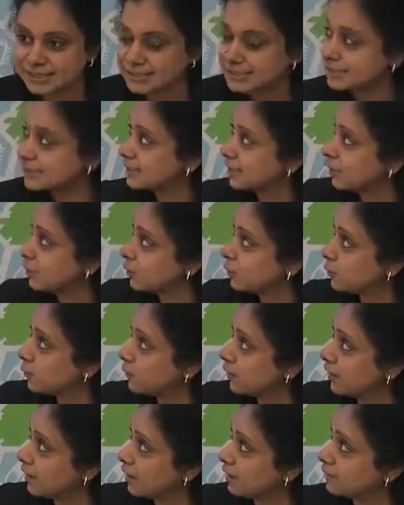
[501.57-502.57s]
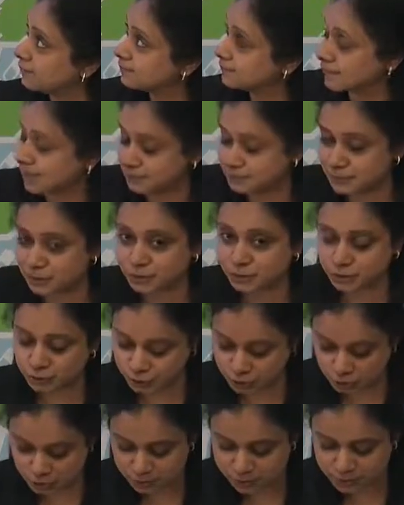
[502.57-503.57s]
So I'm going to
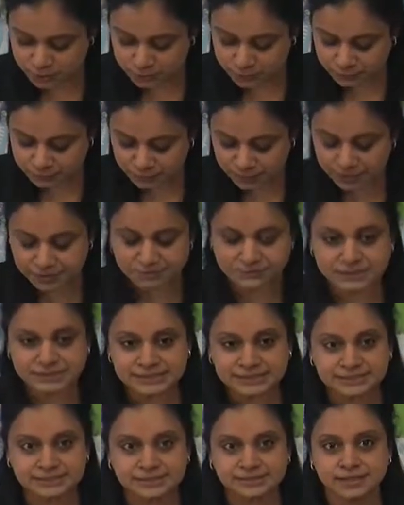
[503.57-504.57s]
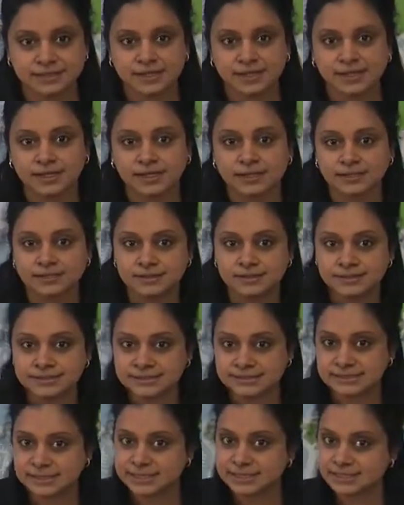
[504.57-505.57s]
talk about Harvest.
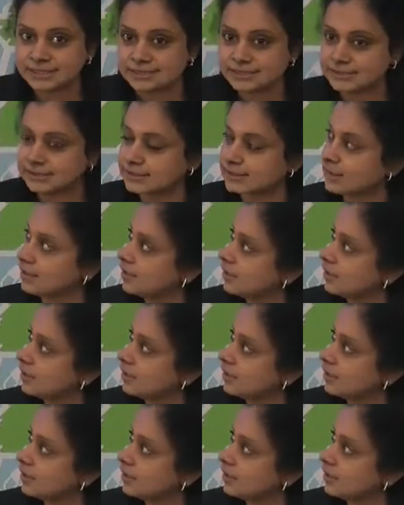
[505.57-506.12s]
This is